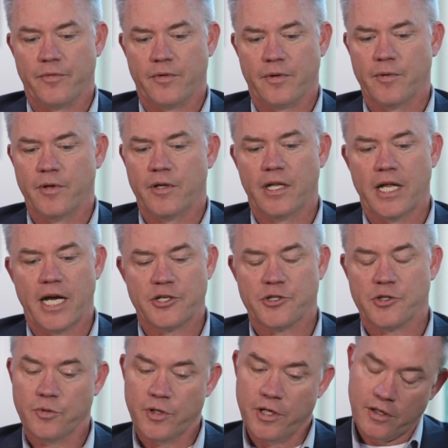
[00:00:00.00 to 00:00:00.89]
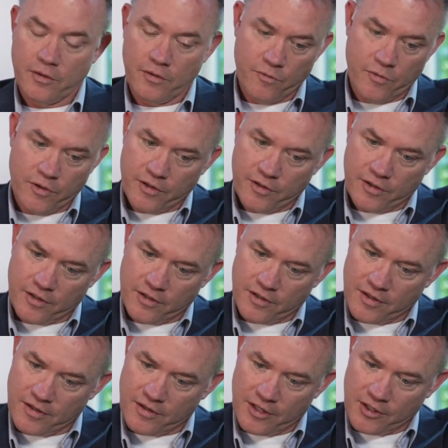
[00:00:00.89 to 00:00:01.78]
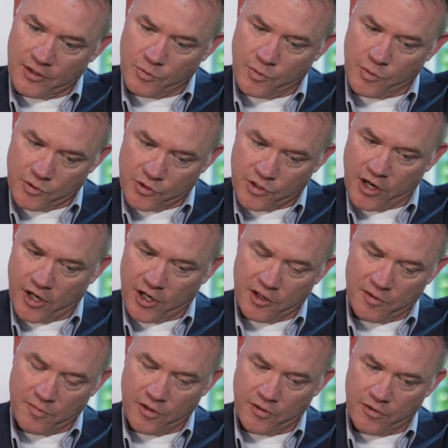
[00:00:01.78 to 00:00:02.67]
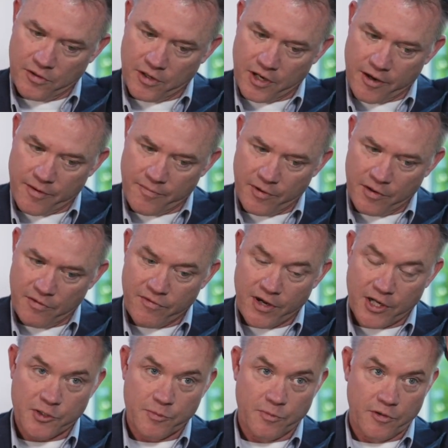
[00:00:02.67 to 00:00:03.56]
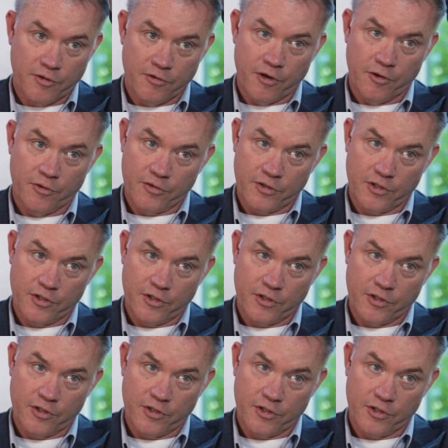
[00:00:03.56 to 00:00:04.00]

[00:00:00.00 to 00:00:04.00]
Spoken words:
Last week, one of the things we were talking about investment growth,